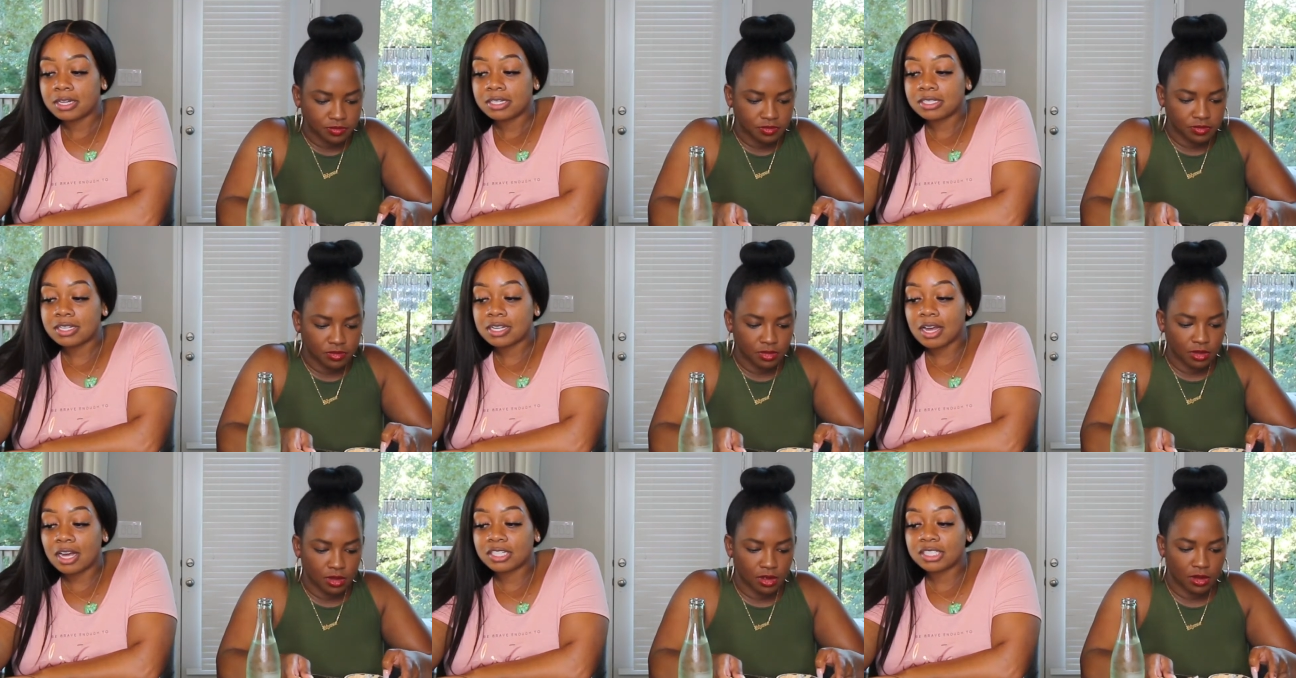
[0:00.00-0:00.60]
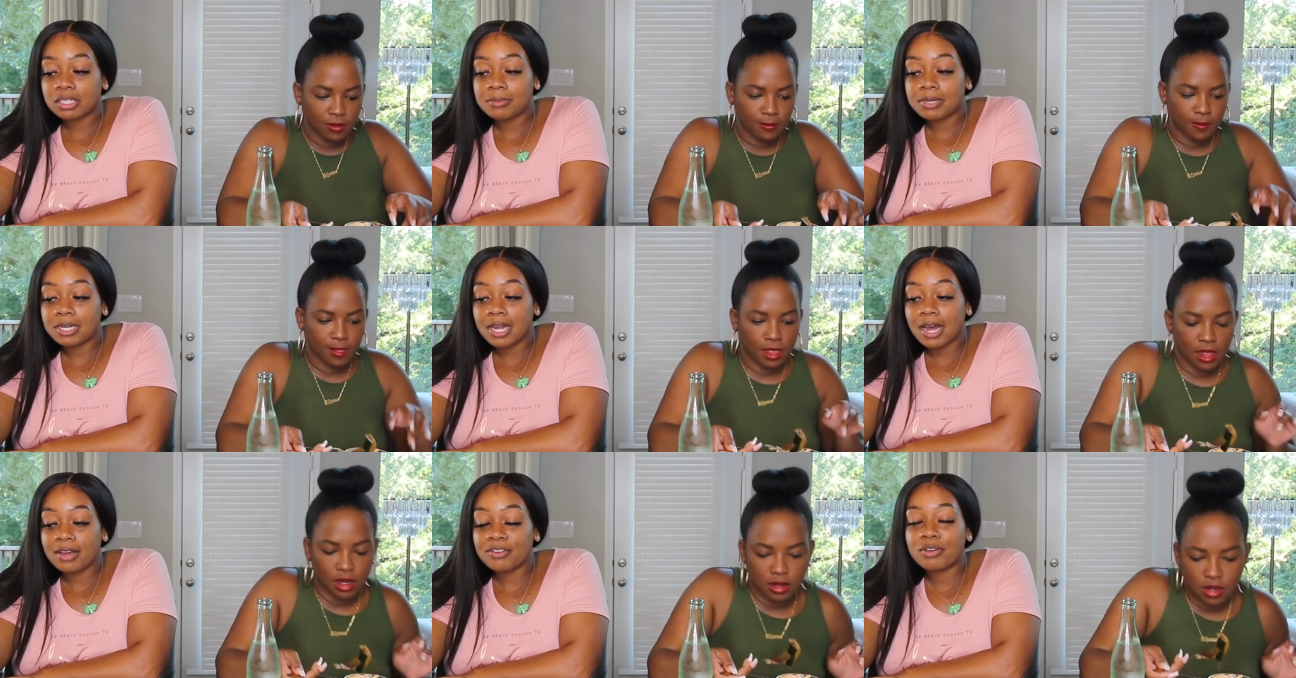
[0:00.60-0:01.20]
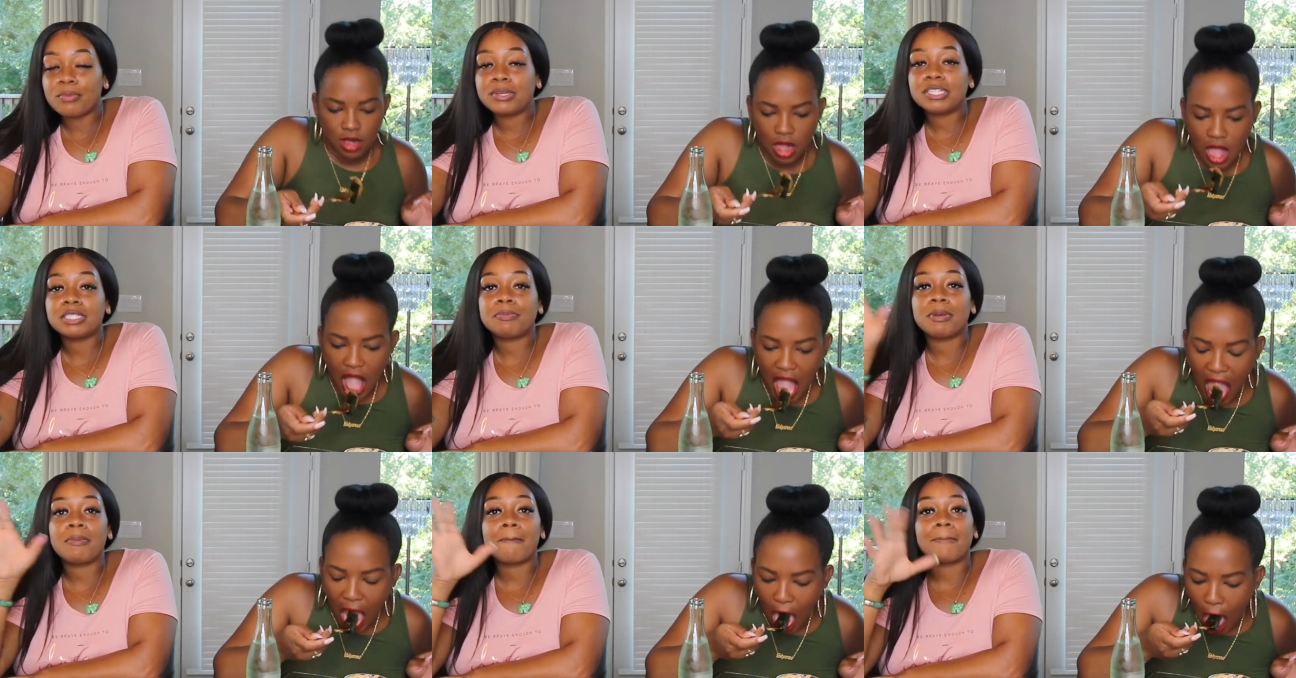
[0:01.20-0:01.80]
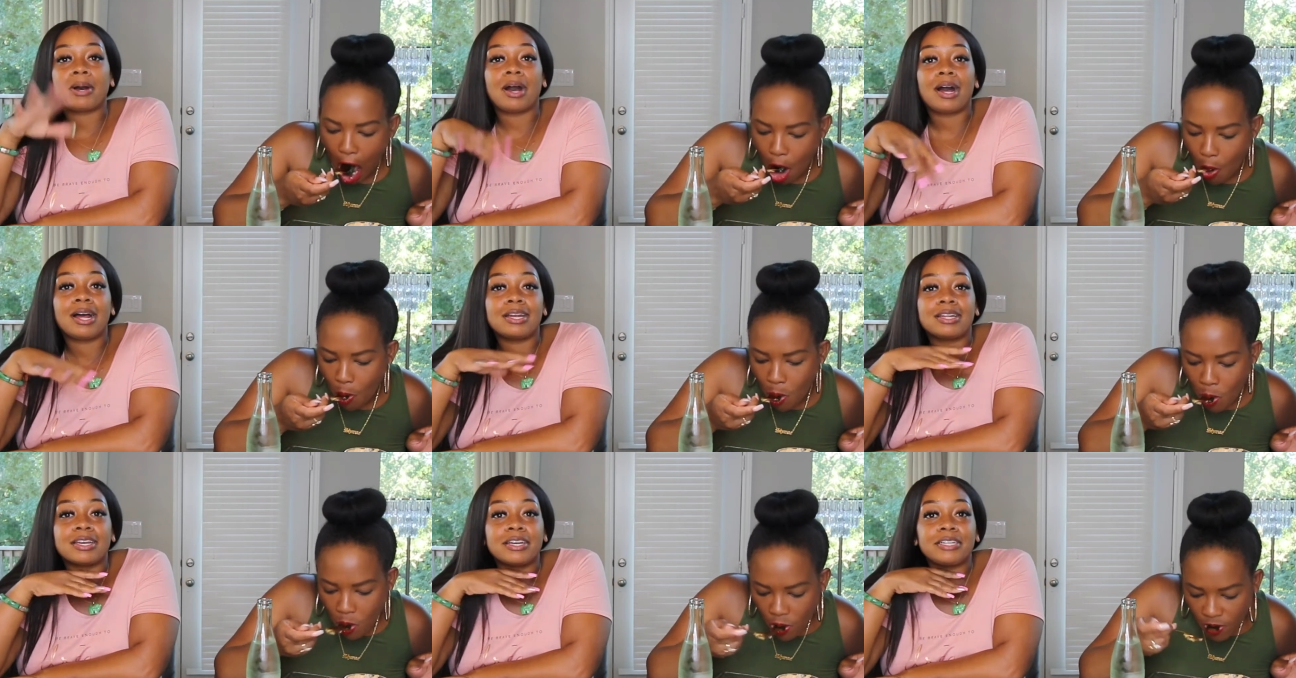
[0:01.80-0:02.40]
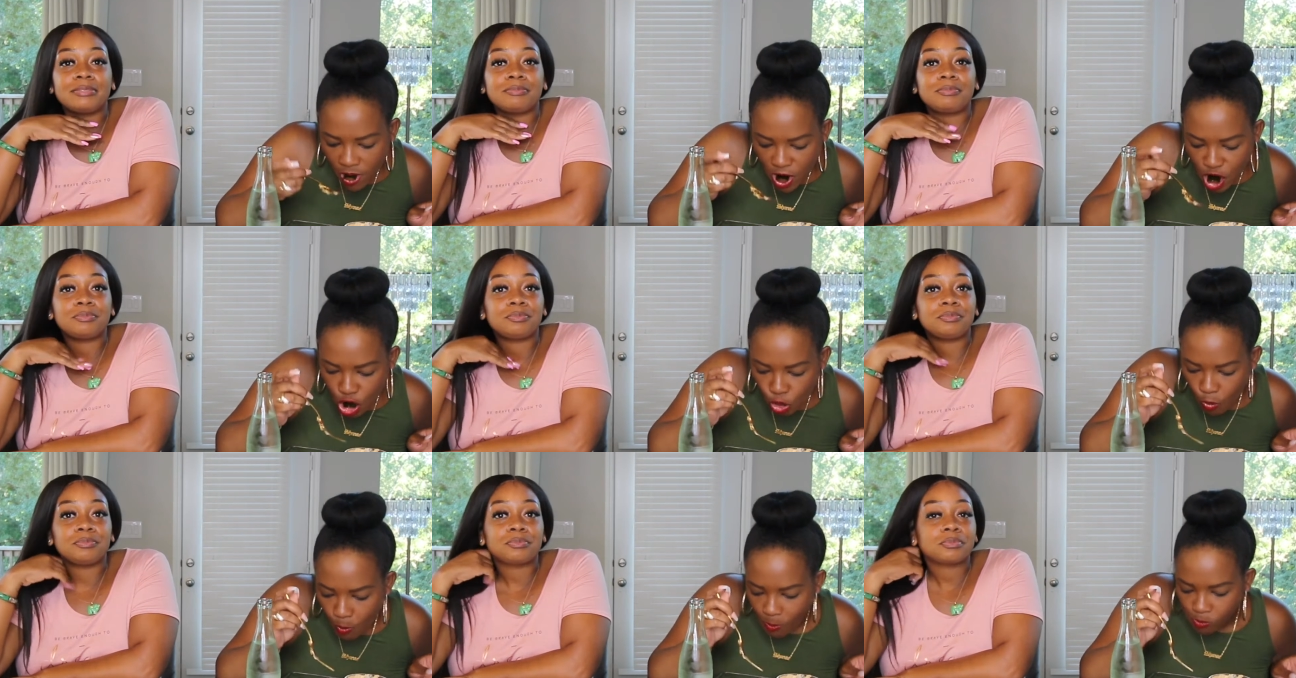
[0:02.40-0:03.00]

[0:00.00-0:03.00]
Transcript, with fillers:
Speaker 1: So y'all, she been down here. We just been bonding.